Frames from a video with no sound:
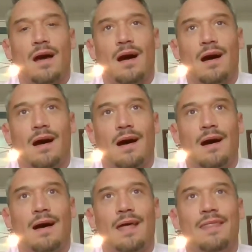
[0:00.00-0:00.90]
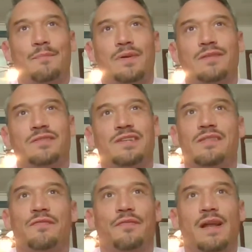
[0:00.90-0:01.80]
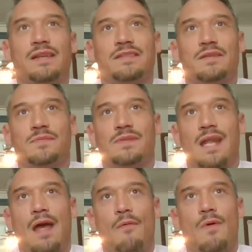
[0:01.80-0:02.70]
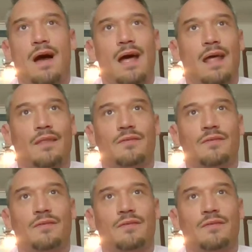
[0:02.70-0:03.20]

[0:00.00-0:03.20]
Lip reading: But those aren't the friendships that I want.